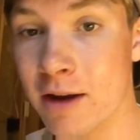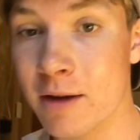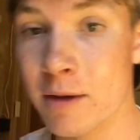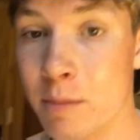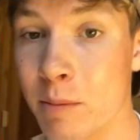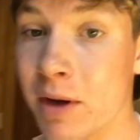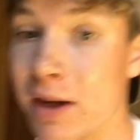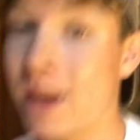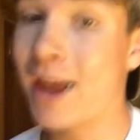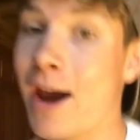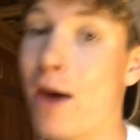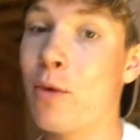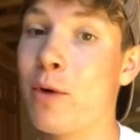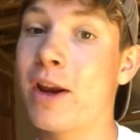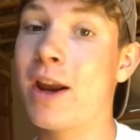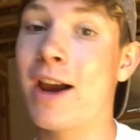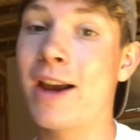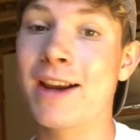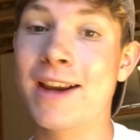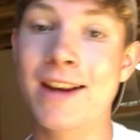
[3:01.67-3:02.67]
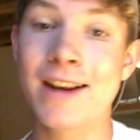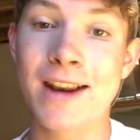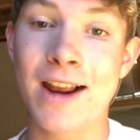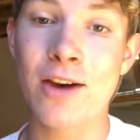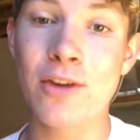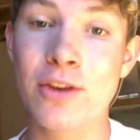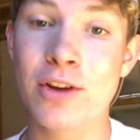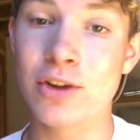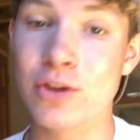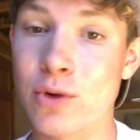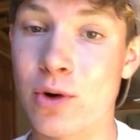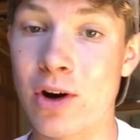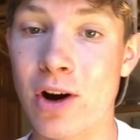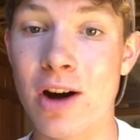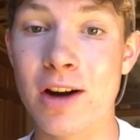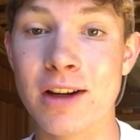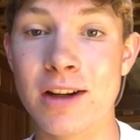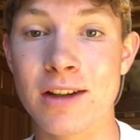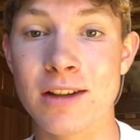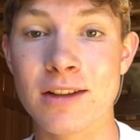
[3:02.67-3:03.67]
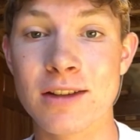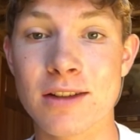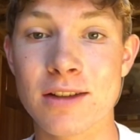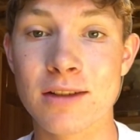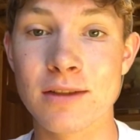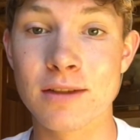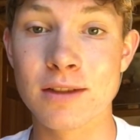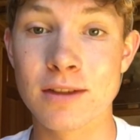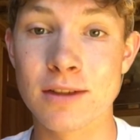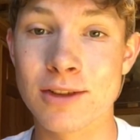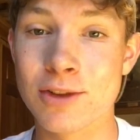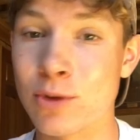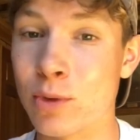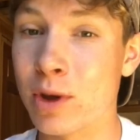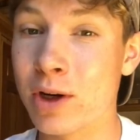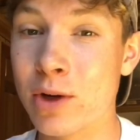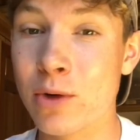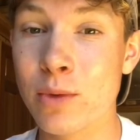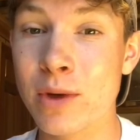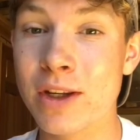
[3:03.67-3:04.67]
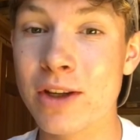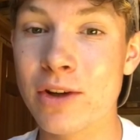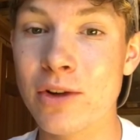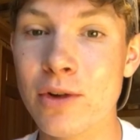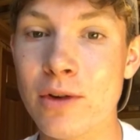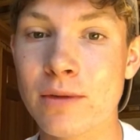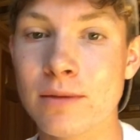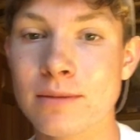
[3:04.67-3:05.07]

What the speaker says: but now we gotta get it out there to our audience. So what did we do?